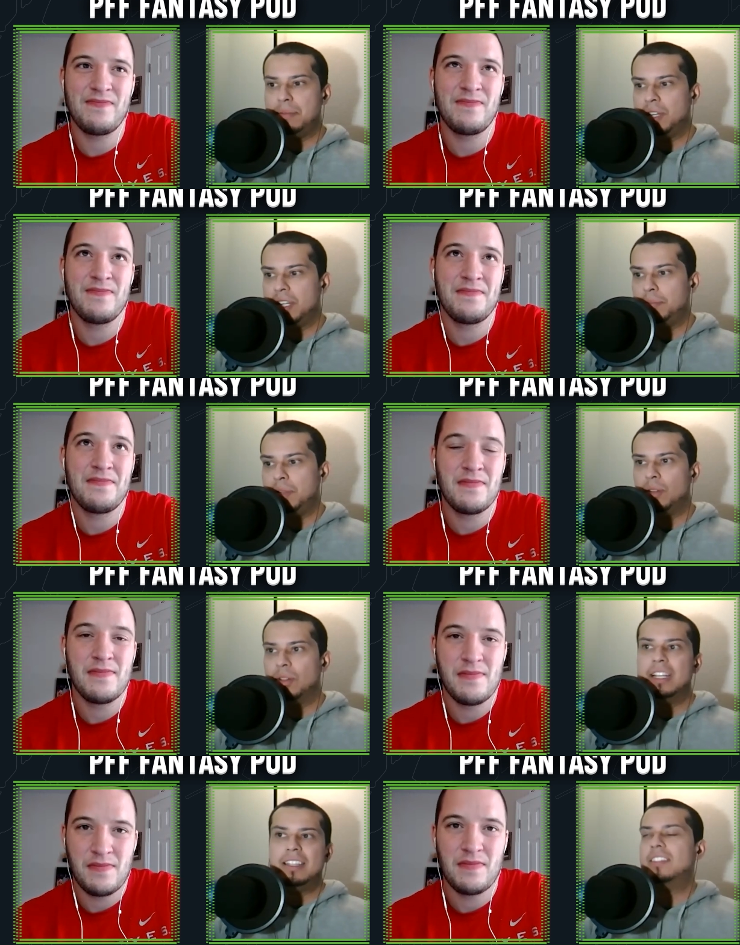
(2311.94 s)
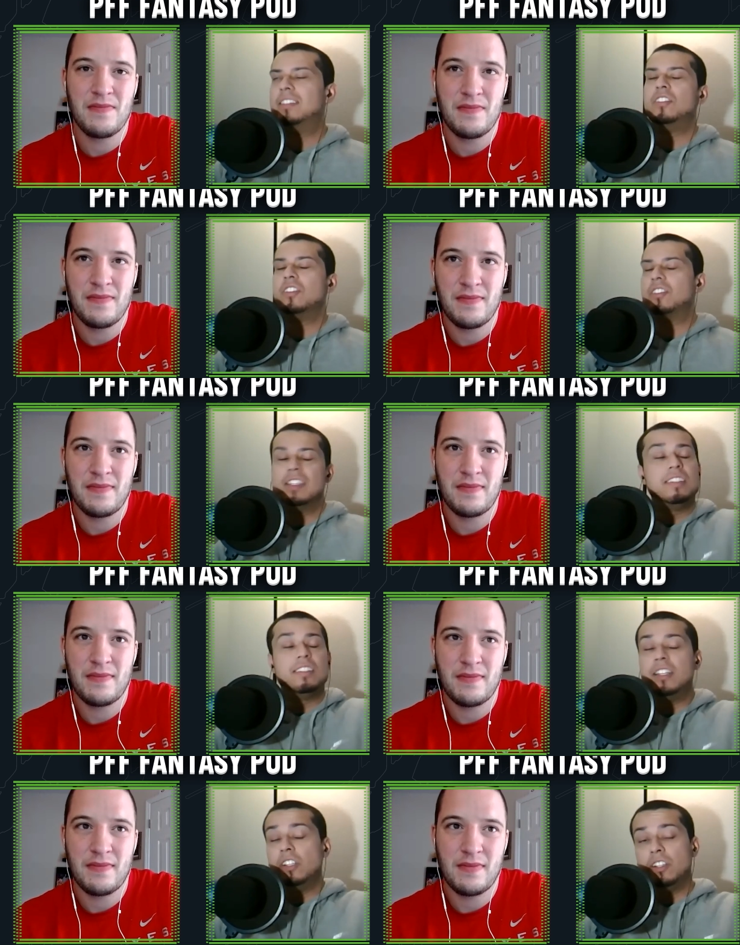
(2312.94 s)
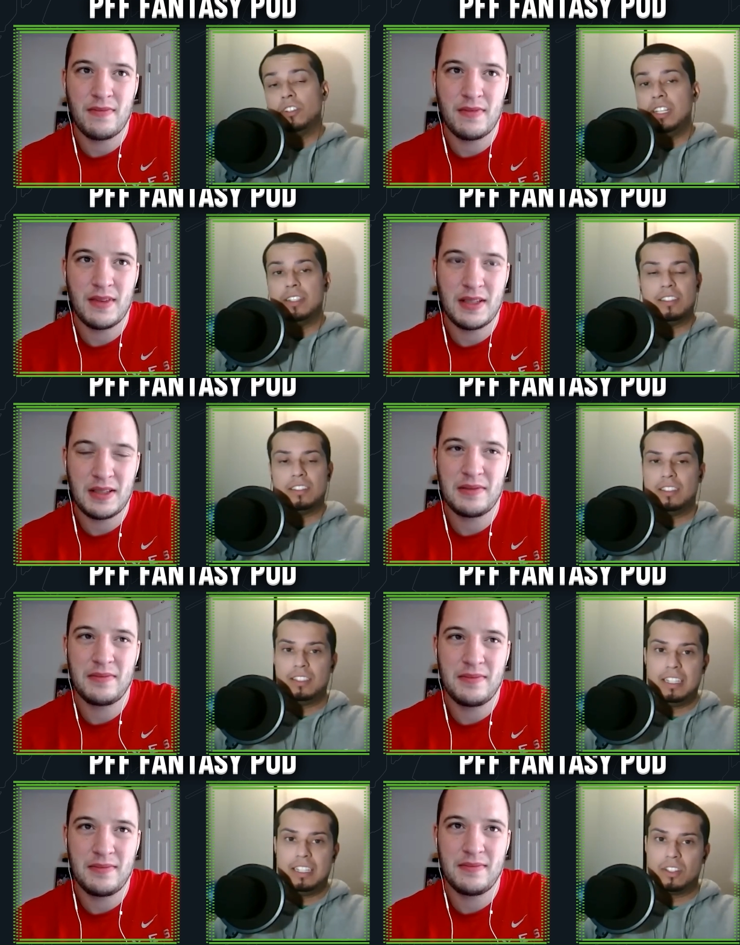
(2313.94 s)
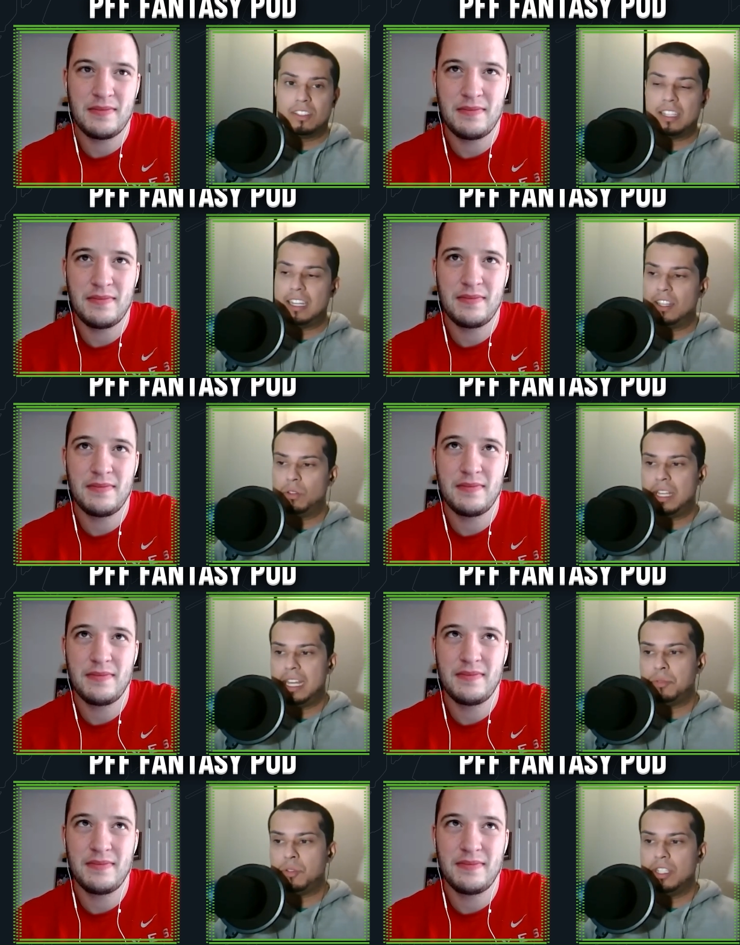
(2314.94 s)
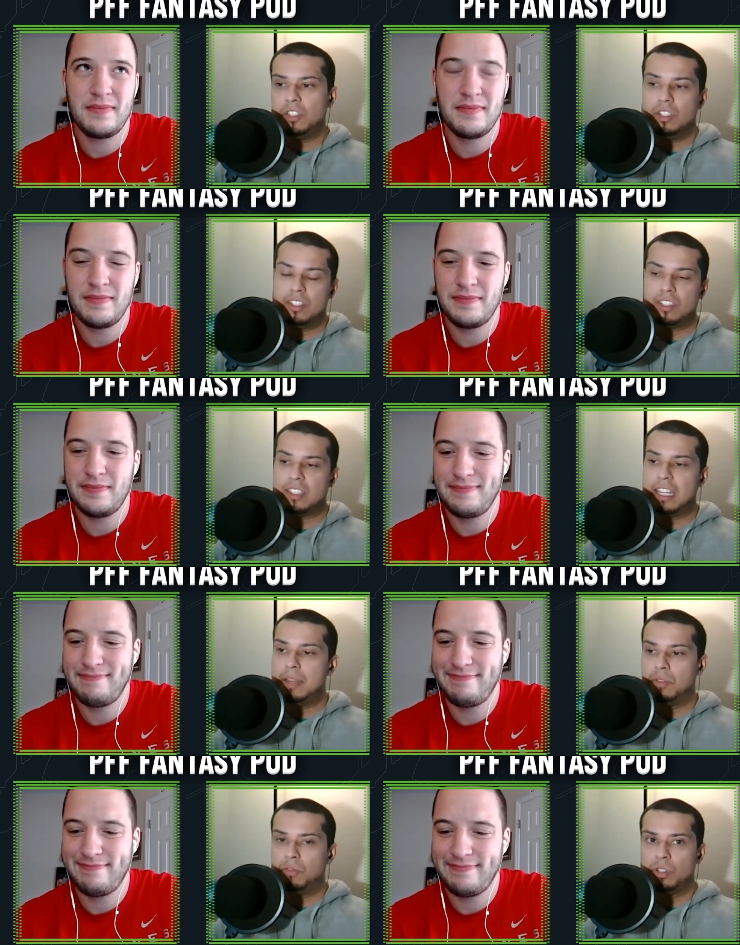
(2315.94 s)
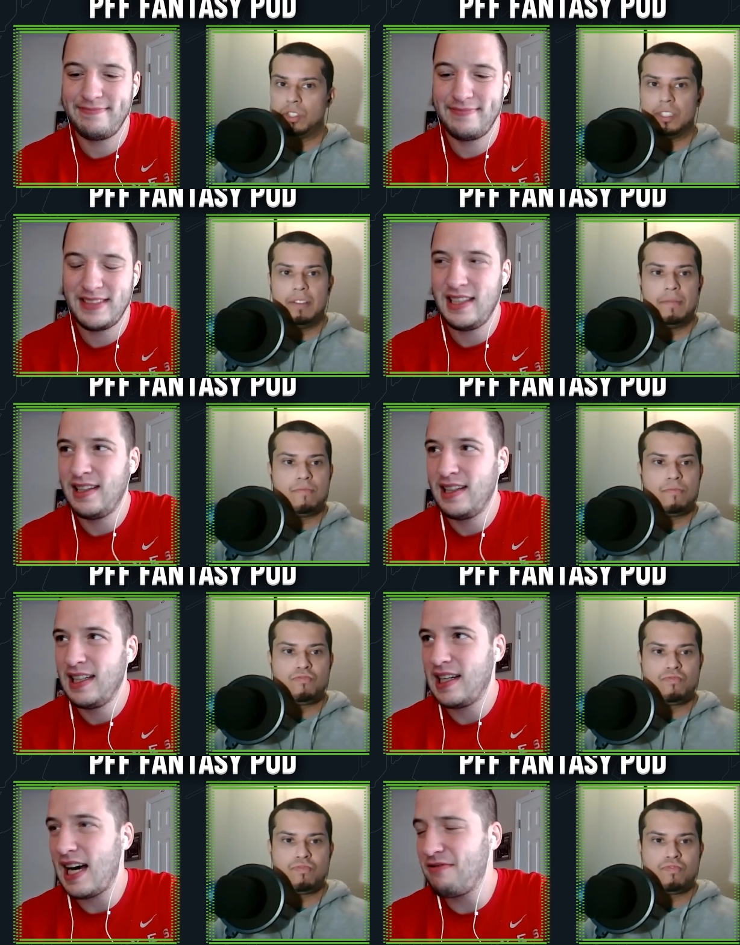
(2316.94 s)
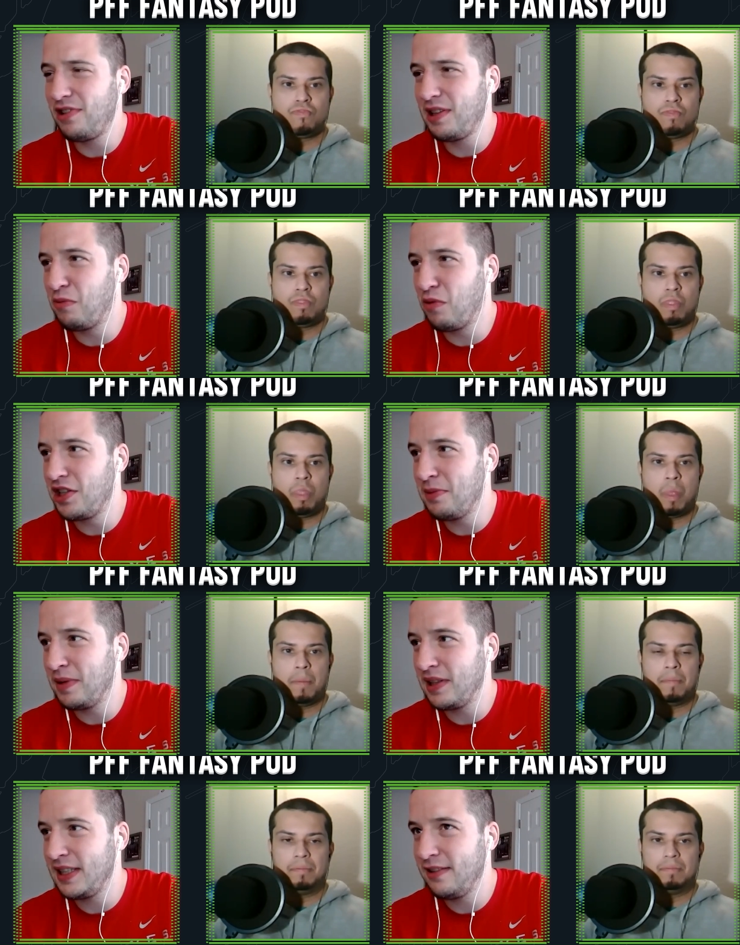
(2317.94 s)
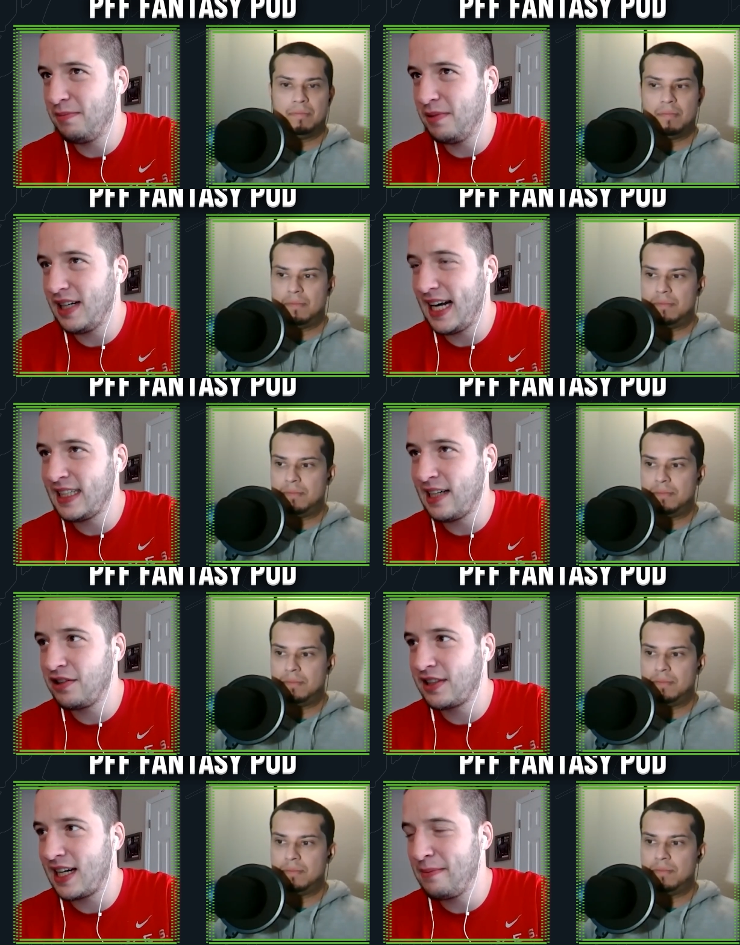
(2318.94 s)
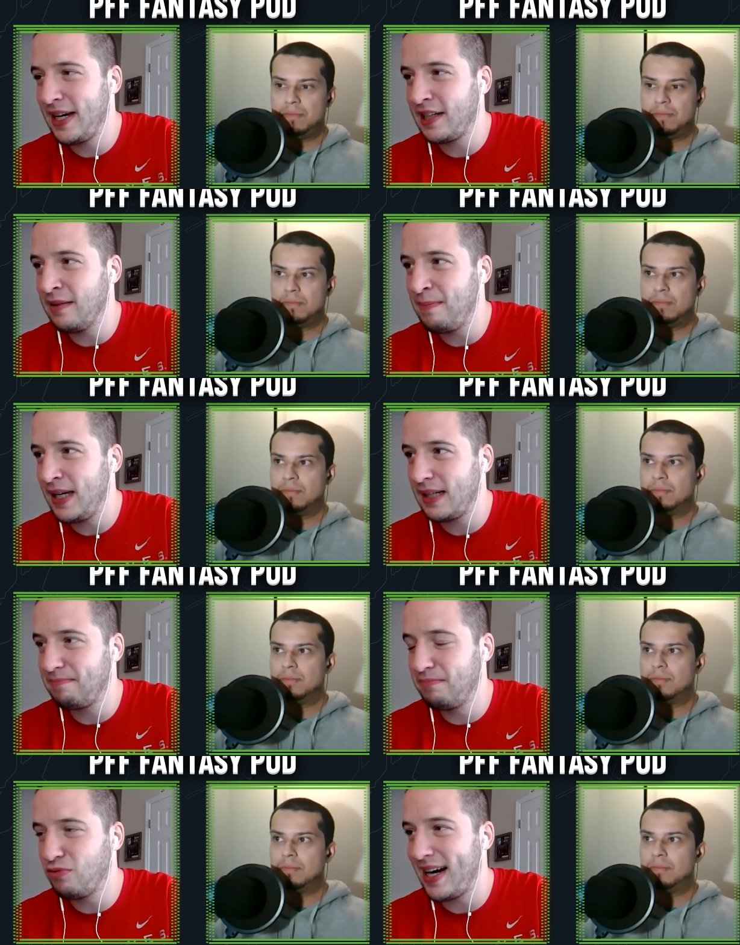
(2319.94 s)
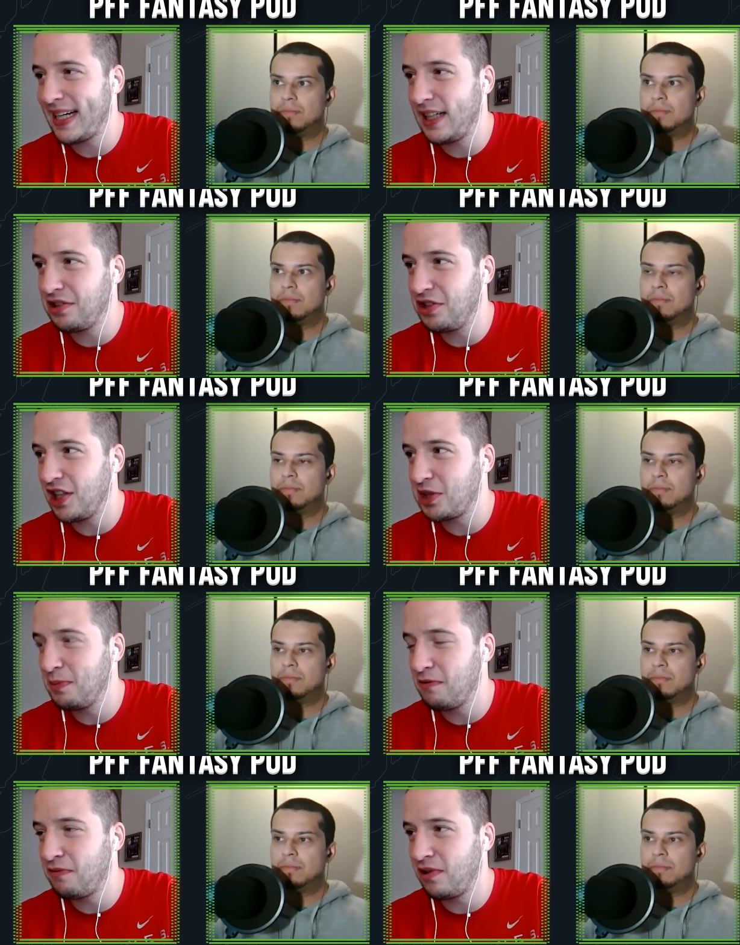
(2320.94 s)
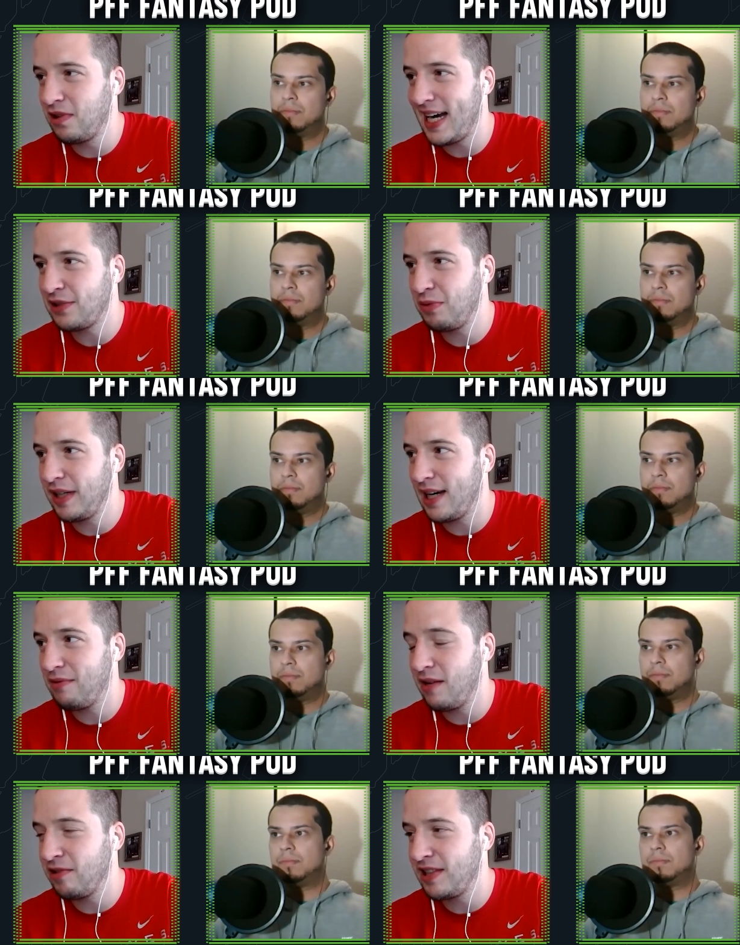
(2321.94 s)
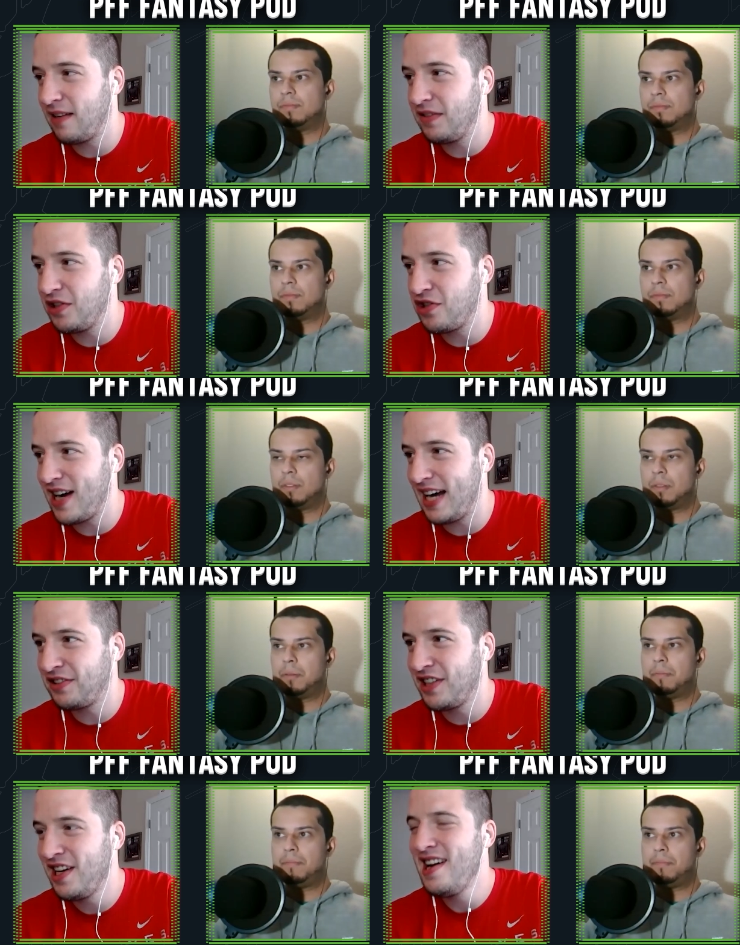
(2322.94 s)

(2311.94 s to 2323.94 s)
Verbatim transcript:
Speaker 1: brand appeal. This is just this is AJ Green. This the, he's on the sideline with a hamstring injury. This is him, unfortunately.
Speaker 2: I really wanted to believe, but as I was kind of making a big rankings adjustment before last weekend when everyone's having their drafts,